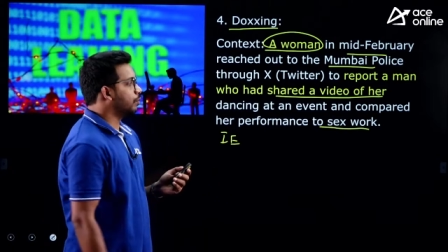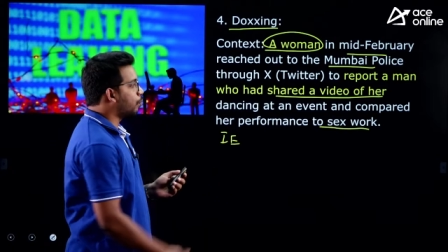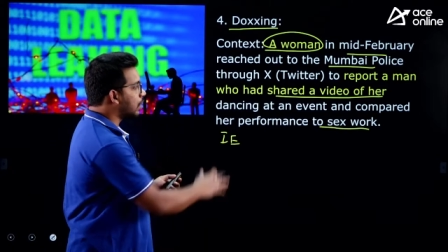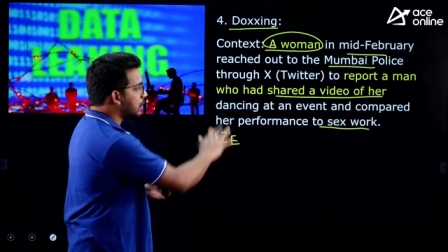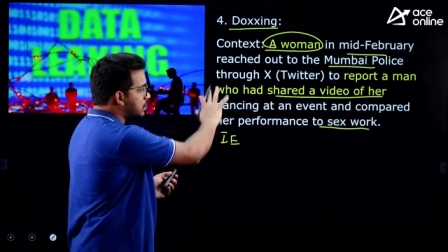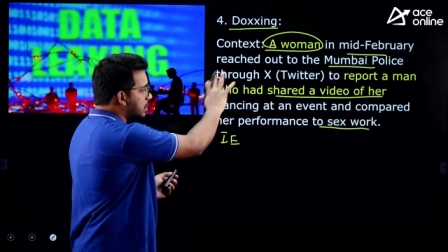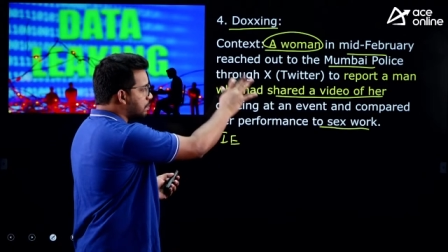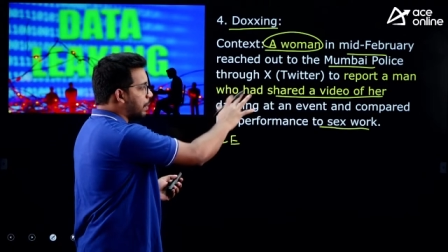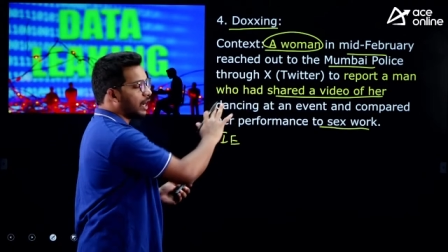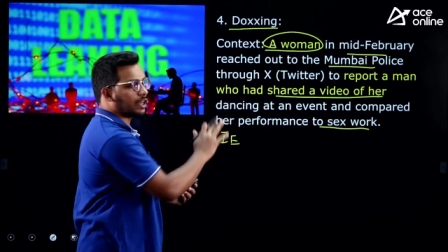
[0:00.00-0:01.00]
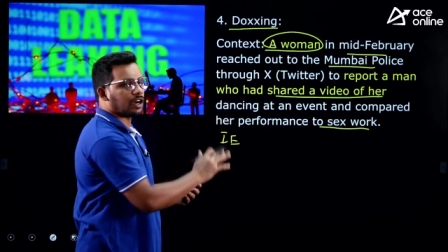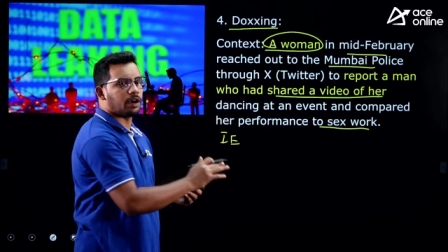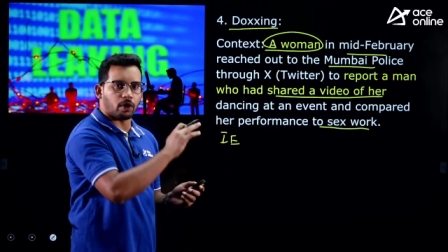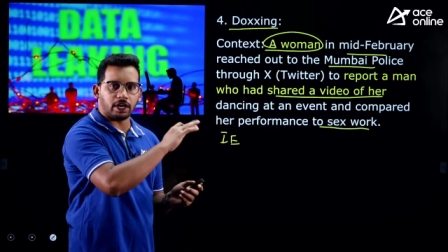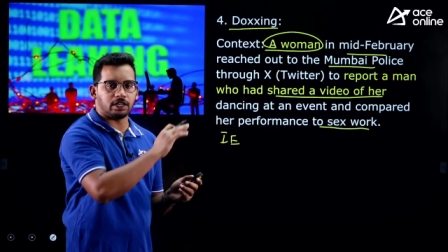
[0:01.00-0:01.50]
What is this matter
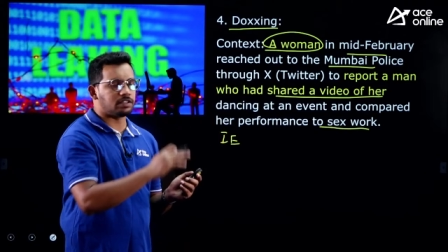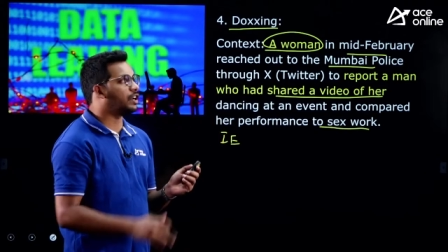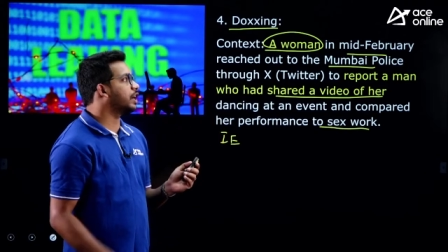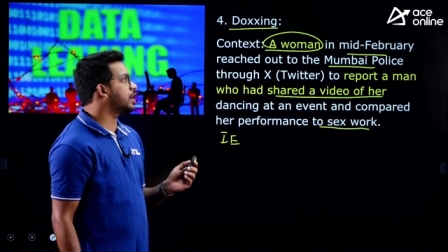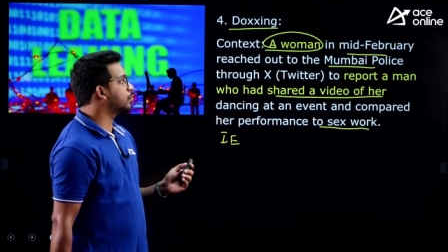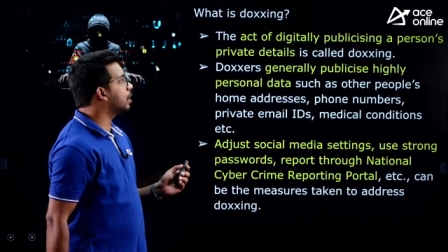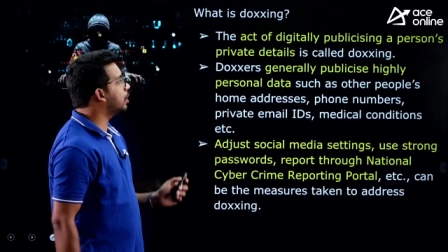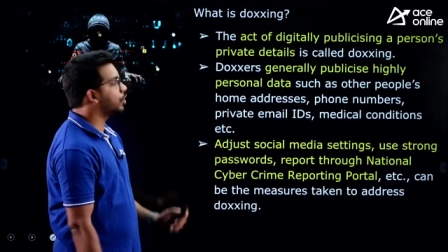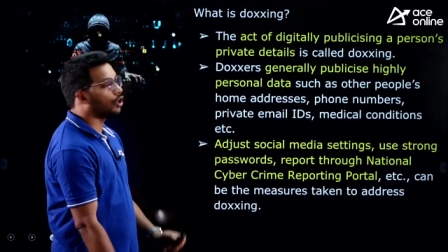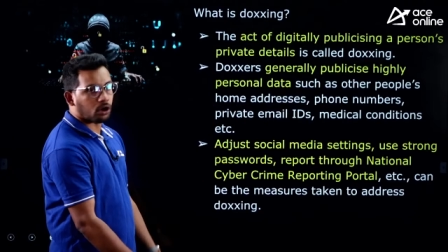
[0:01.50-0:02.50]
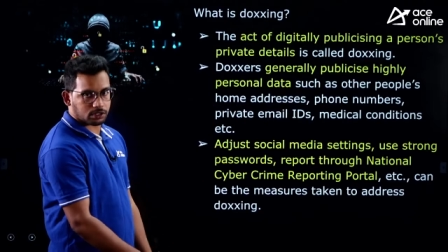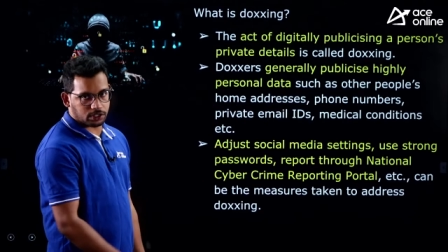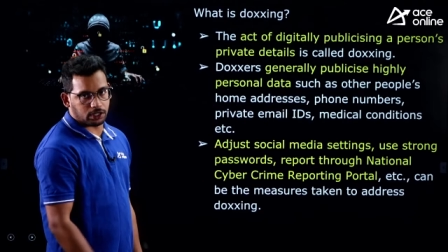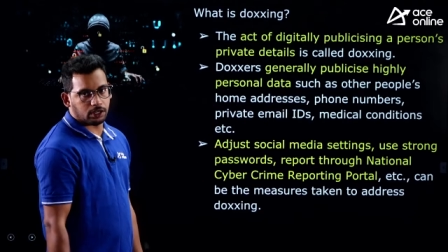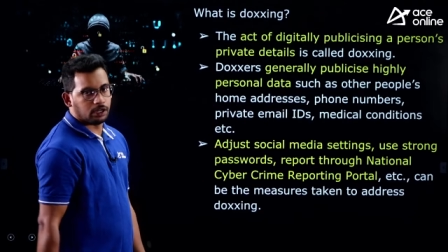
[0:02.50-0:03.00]
and why it is related to the
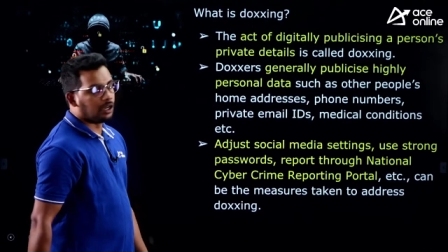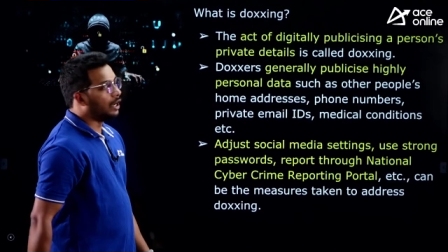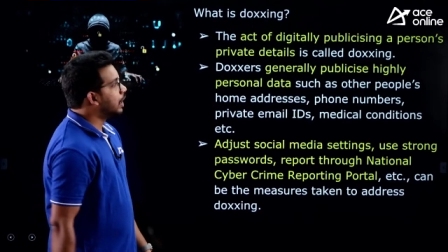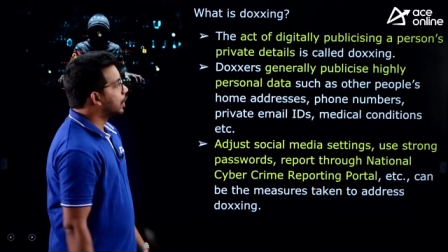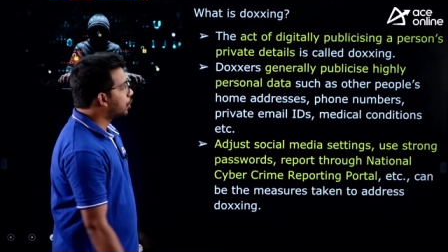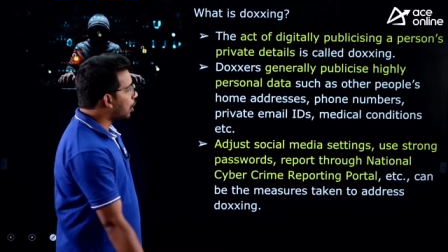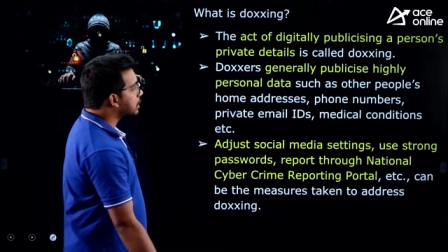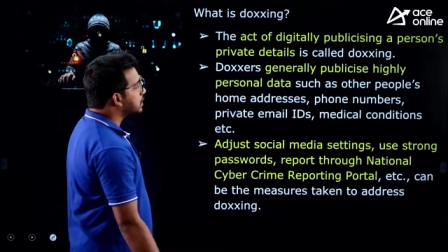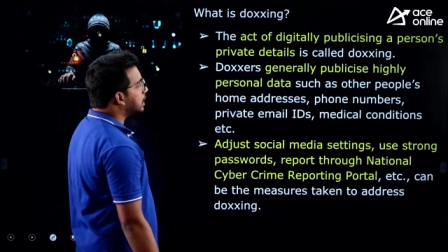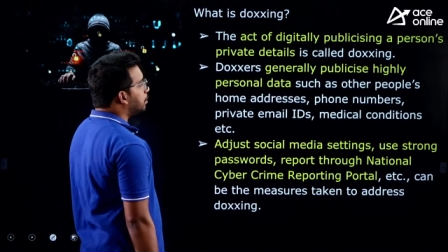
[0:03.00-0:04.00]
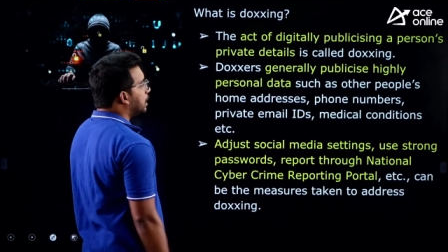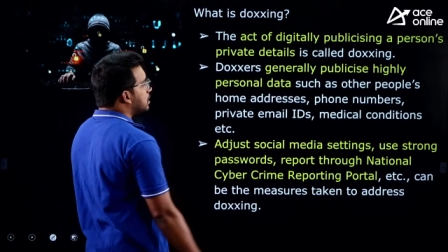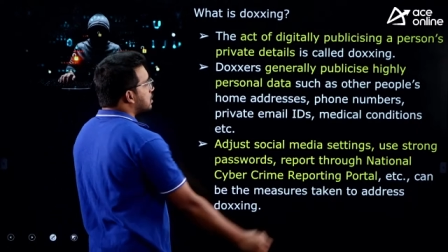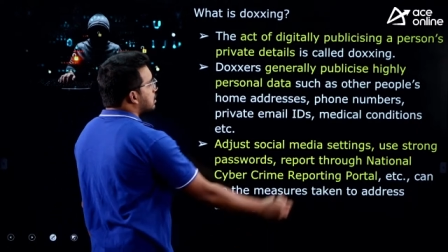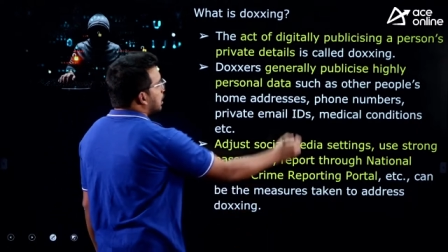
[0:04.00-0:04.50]
doxing? Doxing
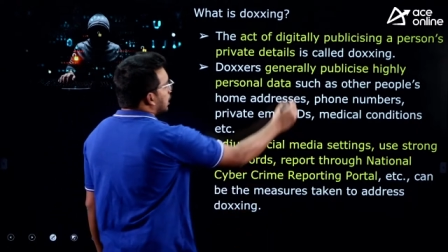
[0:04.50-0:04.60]
means